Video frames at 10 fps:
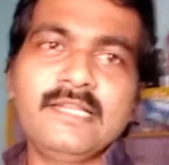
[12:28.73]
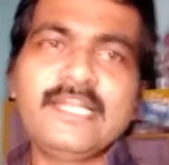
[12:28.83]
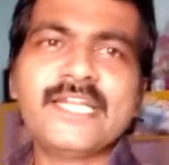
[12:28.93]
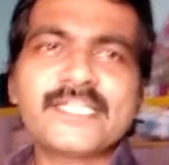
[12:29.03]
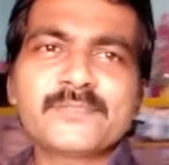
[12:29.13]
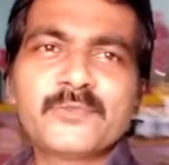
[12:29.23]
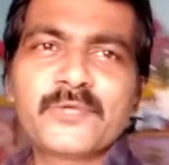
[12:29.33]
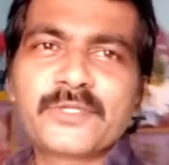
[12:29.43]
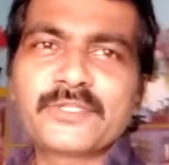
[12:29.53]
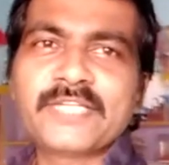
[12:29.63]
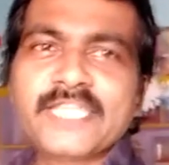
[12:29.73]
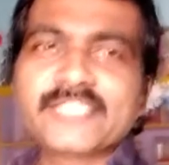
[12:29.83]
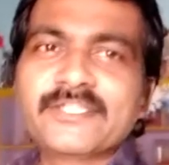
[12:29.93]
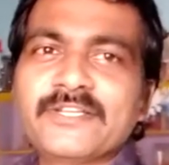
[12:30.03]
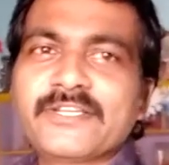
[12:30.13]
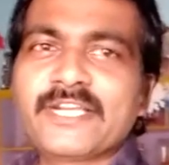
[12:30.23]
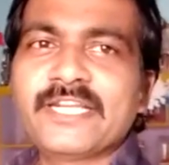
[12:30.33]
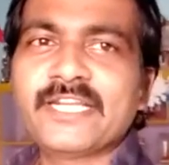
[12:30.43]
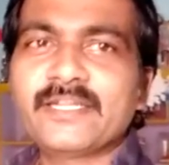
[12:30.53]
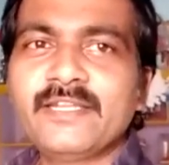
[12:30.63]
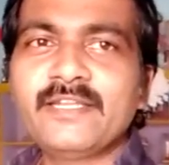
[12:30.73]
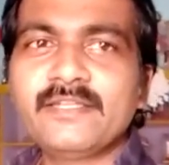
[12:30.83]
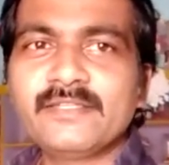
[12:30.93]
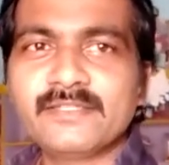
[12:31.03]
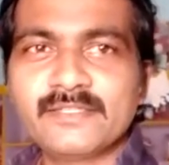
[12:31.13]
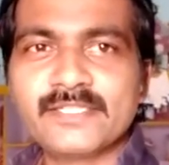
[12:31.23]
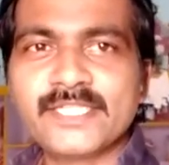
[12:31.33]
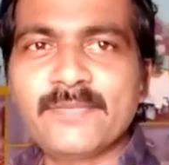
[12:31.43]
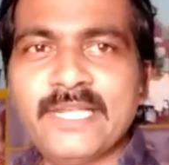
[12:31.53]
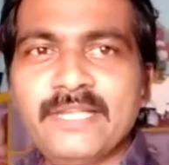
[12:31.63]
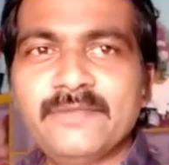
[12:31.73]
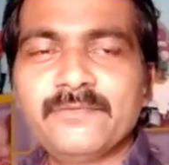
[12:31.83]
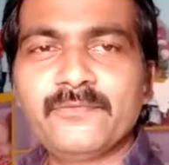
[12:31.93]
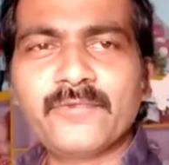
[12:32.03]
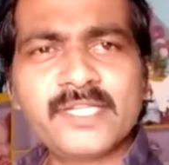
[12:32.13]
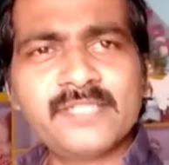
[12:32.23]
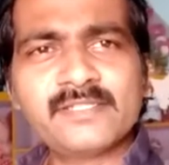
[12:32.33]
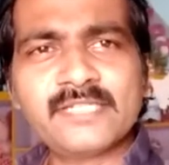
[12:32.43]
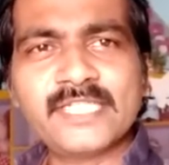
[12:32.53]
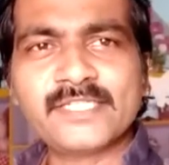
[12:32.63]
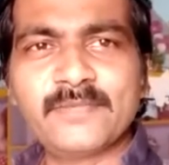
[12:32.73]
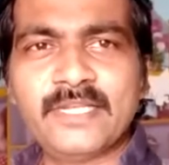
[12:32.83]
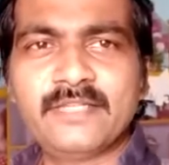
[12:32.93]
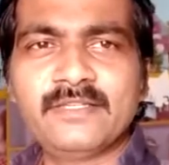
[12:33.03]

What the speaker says: Let us move on to the next literary technique, simile. What is a simile?